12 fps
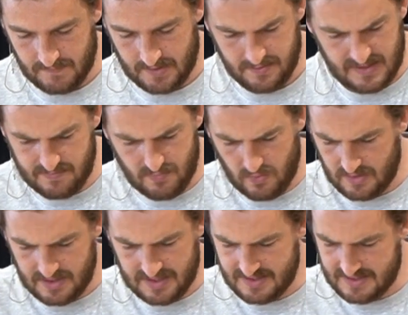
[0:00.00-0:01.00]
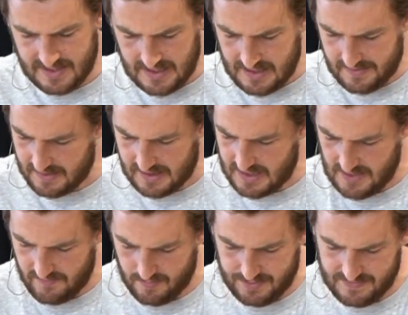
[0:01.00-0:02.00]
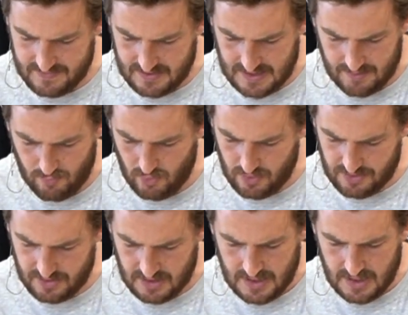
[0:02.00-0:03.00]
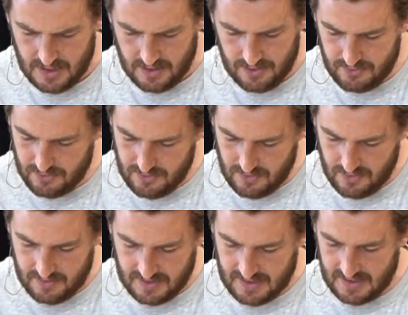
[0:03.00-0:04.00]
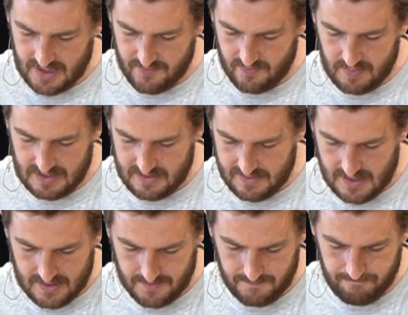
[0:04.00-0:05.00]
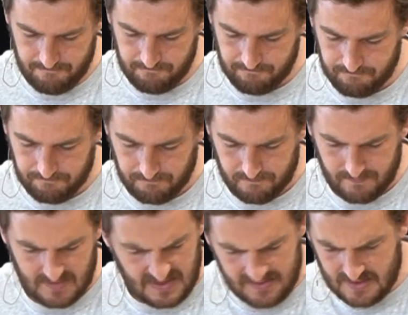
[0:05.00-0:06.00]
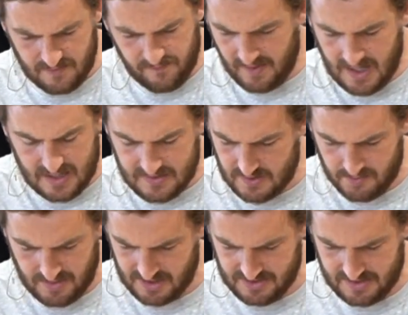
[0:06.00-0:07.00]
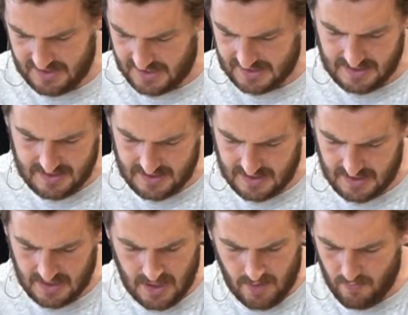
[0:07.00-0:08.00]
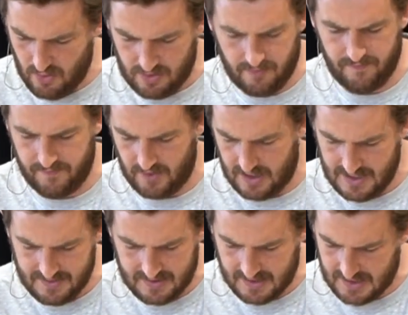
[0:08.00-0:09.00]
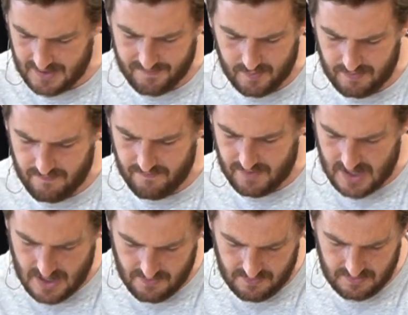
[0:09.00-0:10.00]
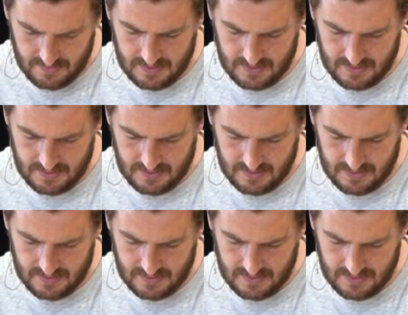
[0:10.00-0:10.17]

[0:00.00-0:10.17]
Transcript: there's more to see than can ever be seen, more to do than can ever be done. There's far too much to take in here, more to find than can ever be found.